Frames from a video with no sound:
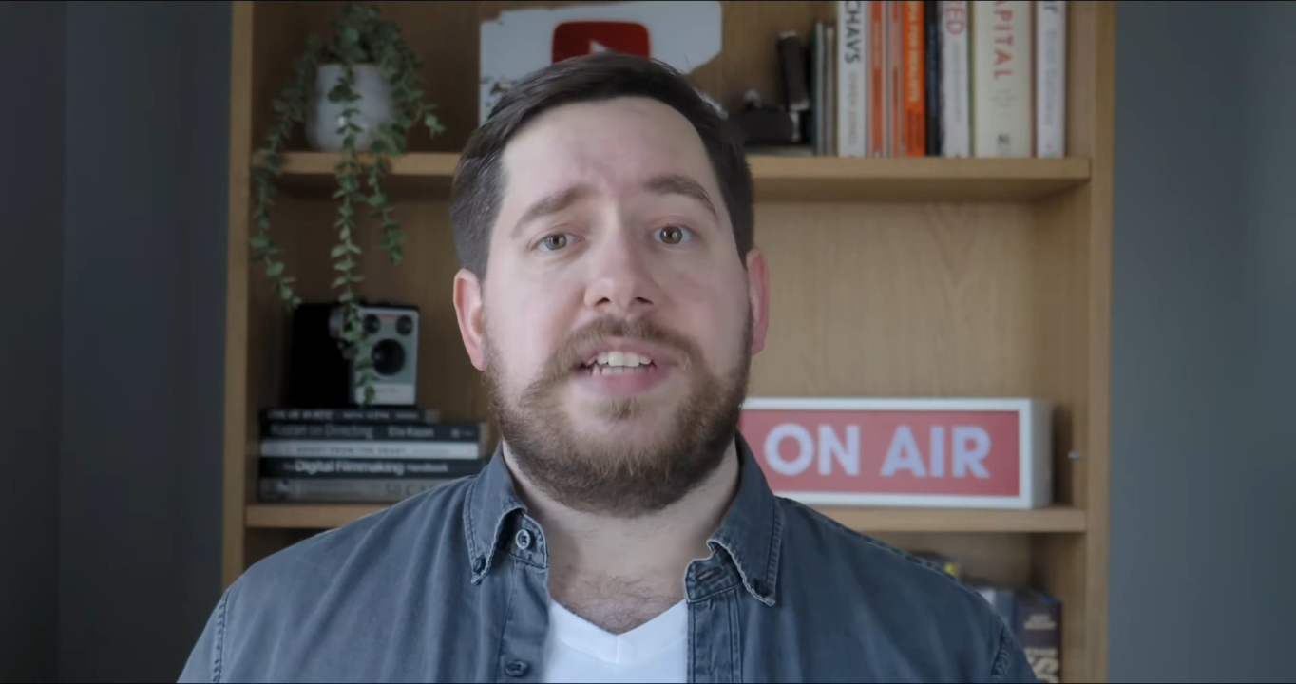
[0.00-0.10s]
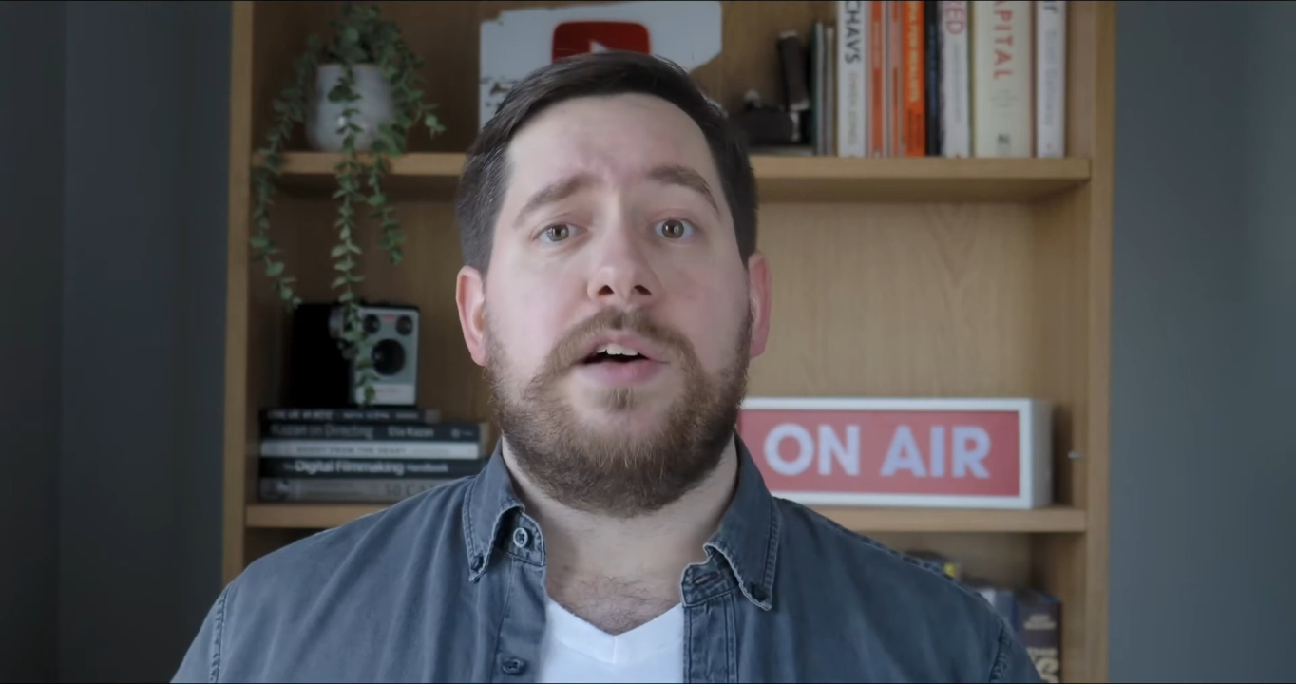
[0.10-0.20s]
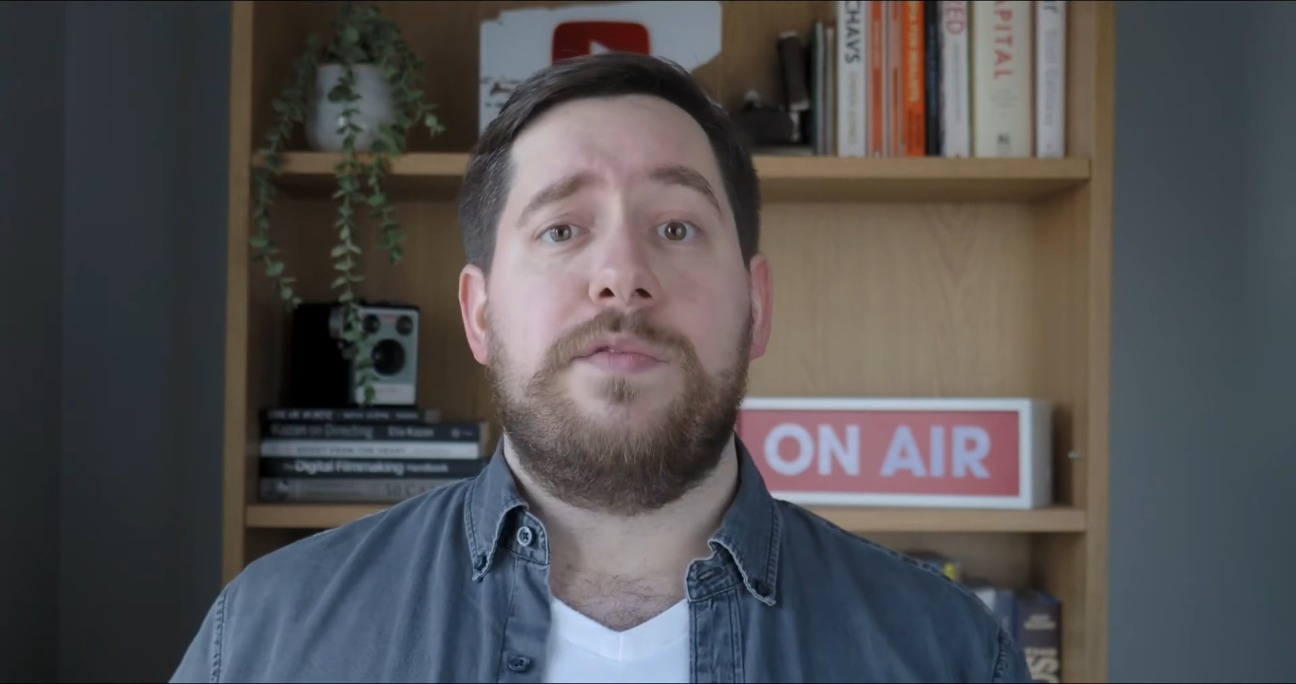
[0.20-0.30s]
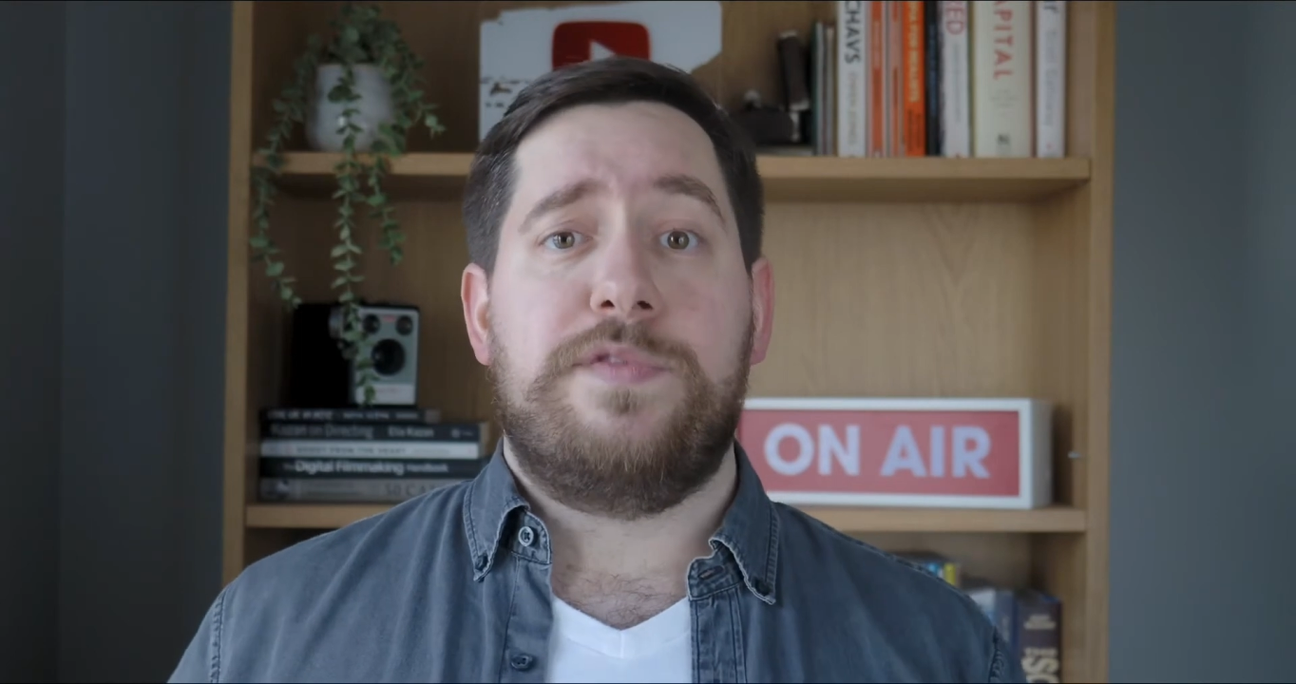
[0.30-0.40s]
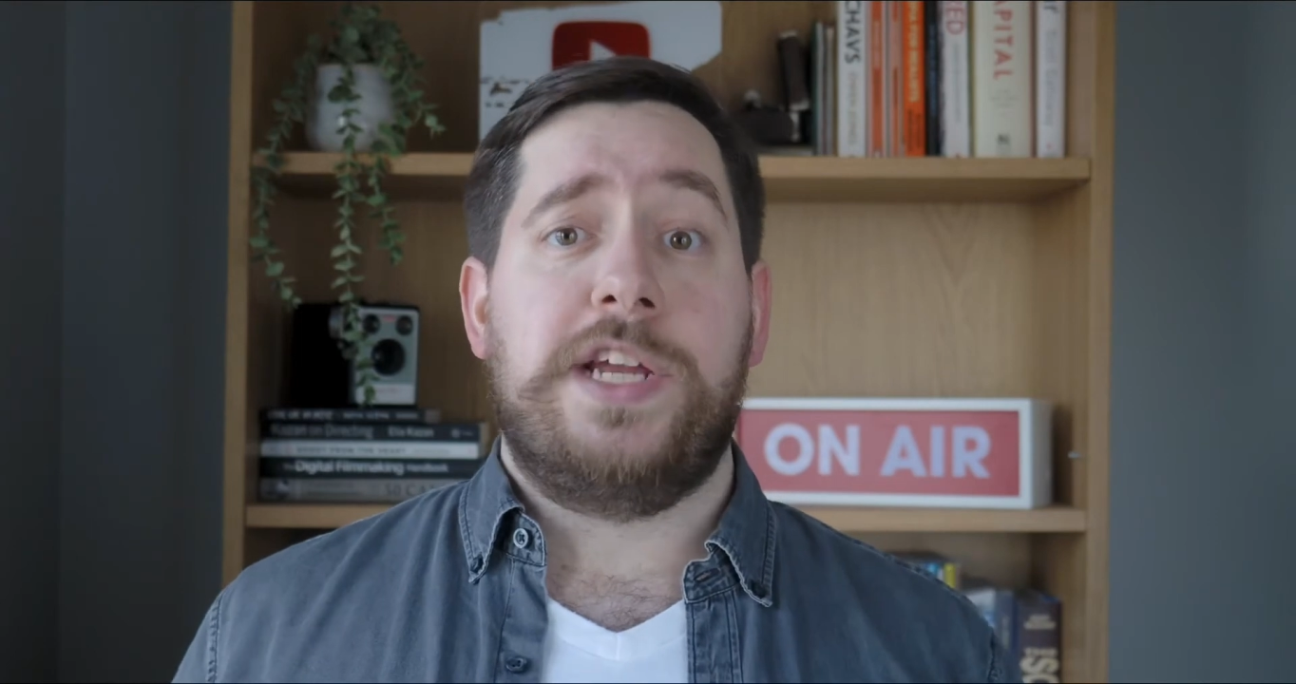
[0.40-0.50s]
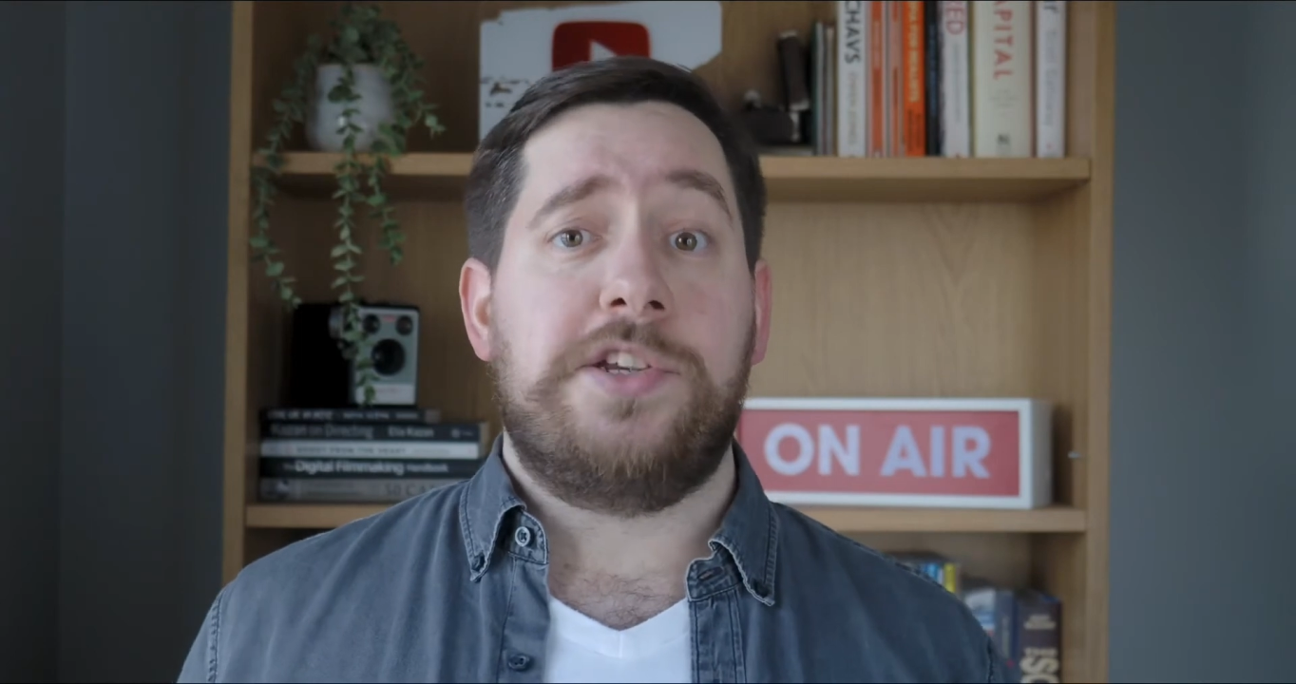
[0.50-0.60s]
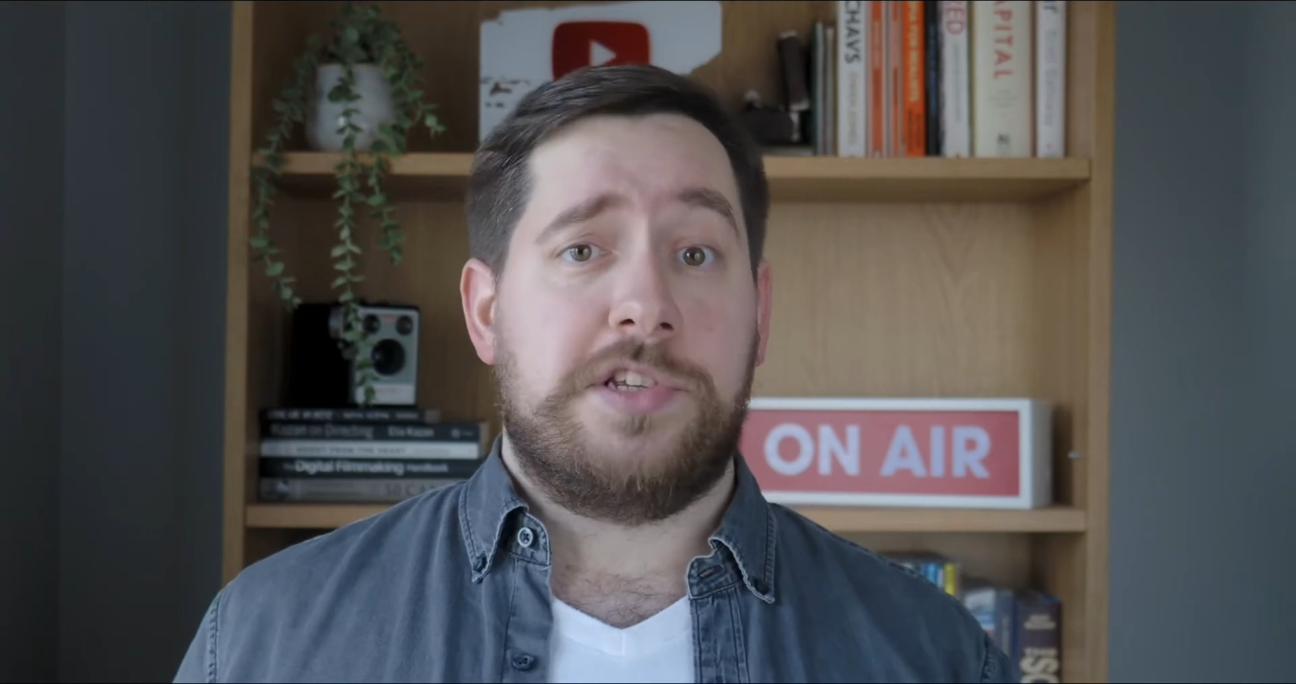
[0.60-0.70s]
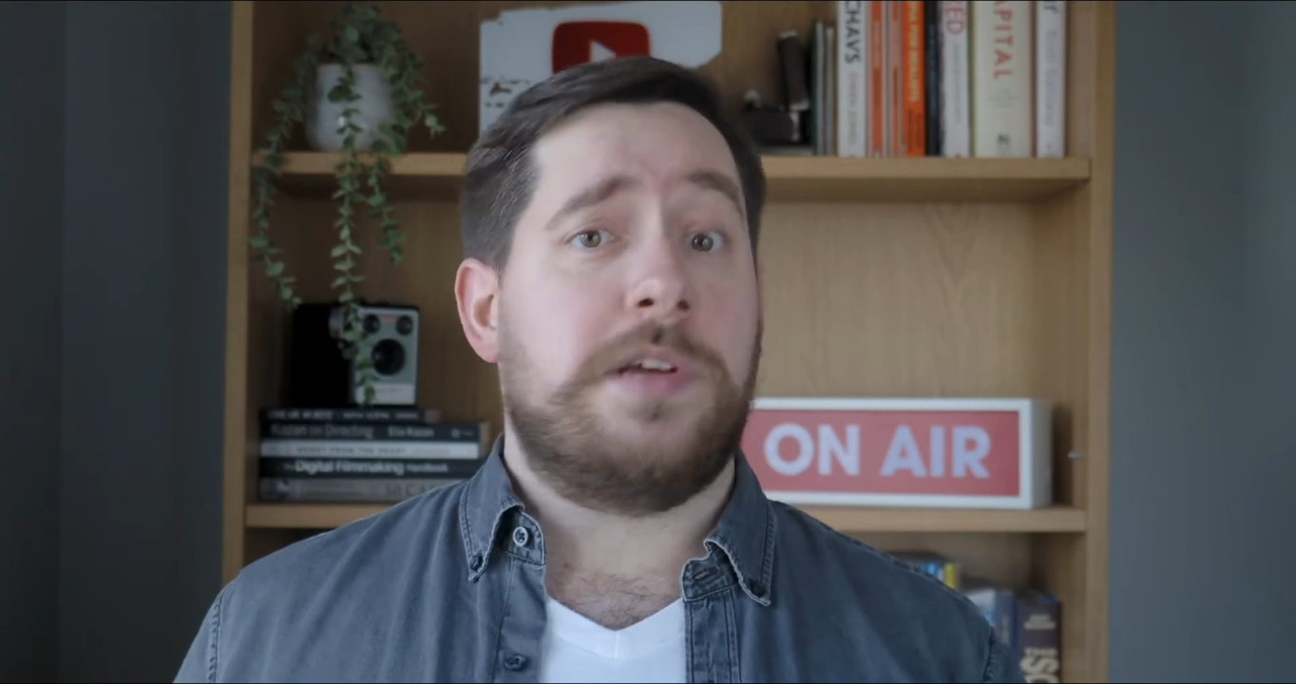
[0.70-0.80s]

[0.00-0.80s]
out on features